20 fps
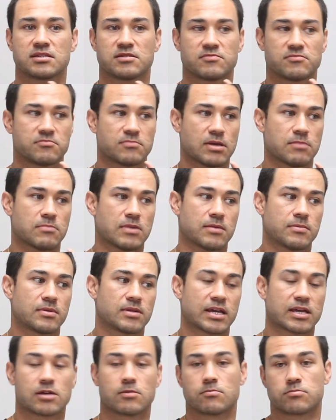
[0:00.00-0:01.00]
maybe
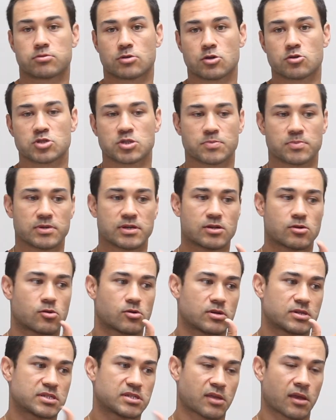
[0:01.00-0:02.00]
like a bro split
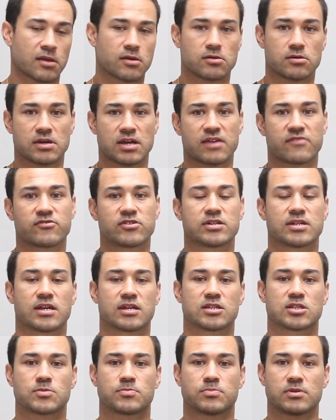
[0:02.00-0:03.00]
or a single everyday
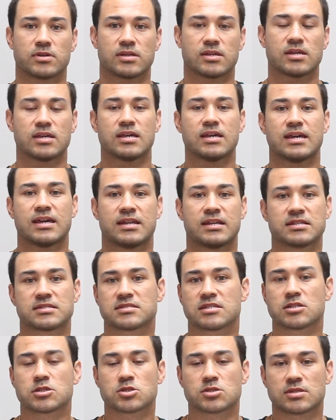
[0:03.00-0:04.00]
split. And
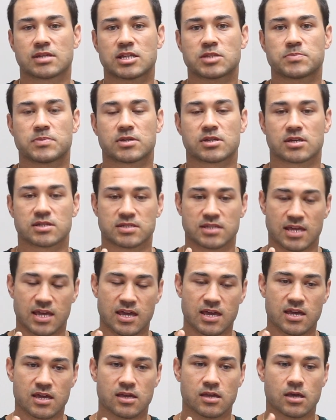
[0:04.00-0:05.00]
essentially that's because
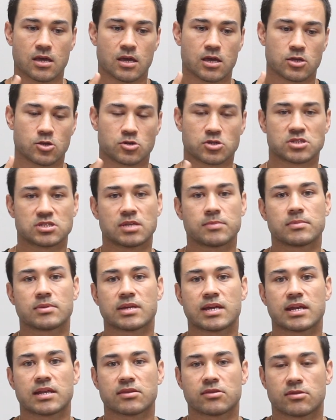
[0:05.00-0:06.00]
A, you're
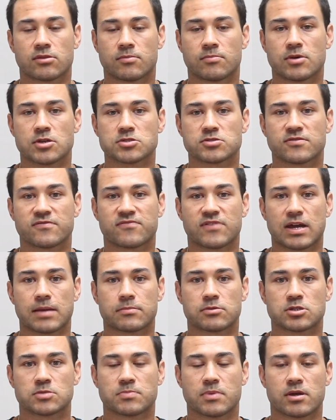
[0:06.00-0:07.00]
stimulating the muscle
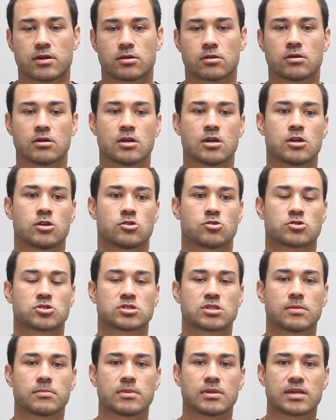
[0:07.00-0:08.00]
fibers better, you're
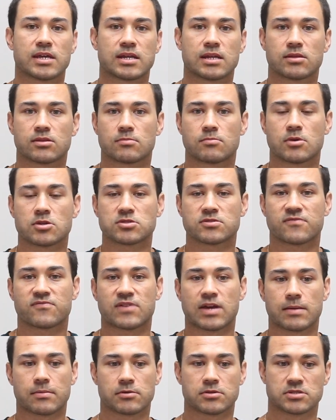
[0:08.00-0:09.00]
stimulating the muscle
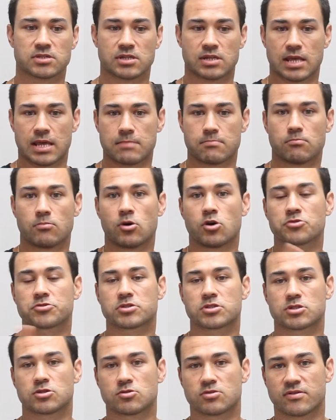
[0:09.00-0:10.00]
fibers in a
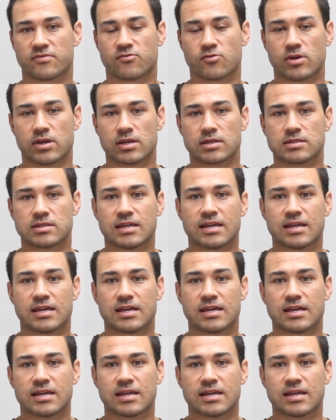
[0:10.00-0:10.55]
multitude of ways,